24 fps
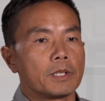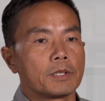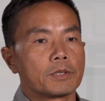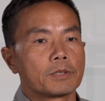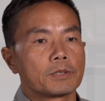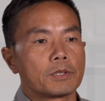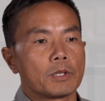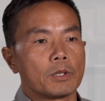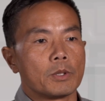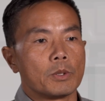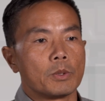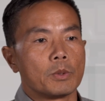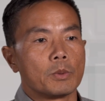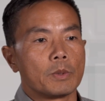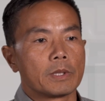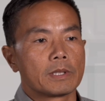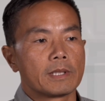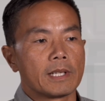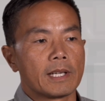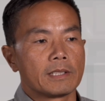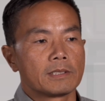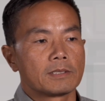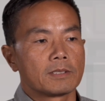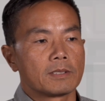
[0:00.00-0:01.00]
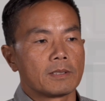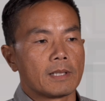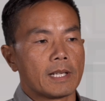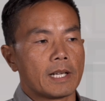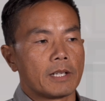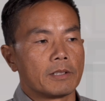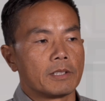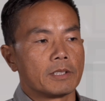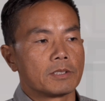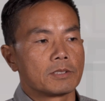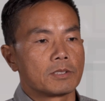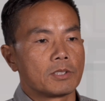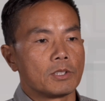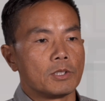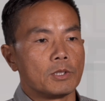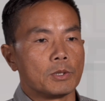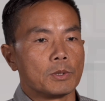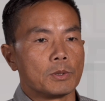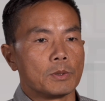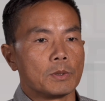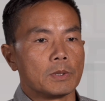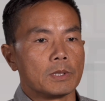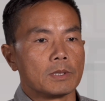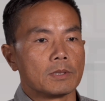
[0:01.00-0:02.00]
So what that's allowed us to
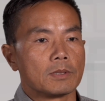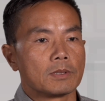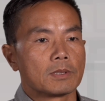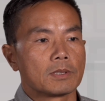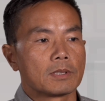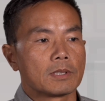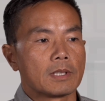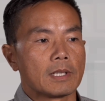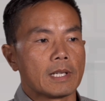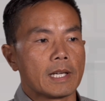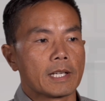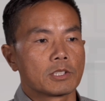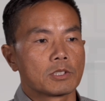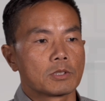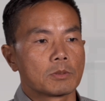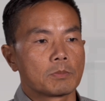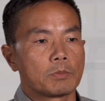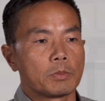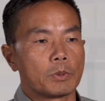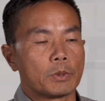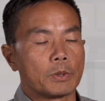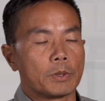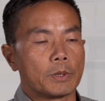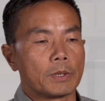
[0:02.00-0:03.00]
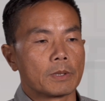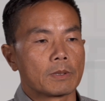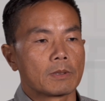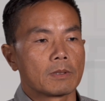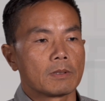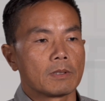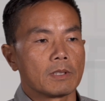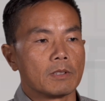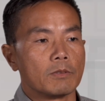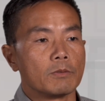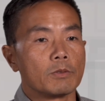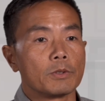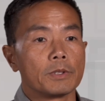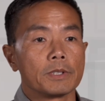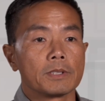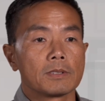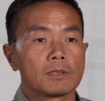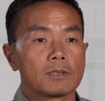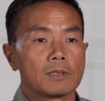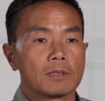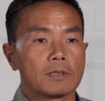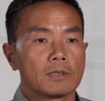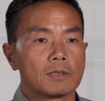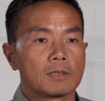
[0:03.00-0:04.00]
do is export
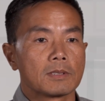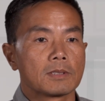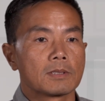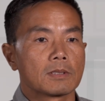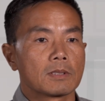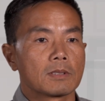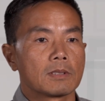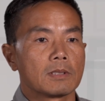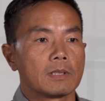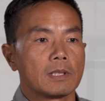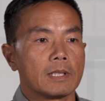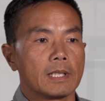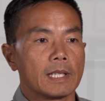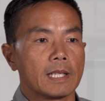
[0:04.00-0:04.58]
invoices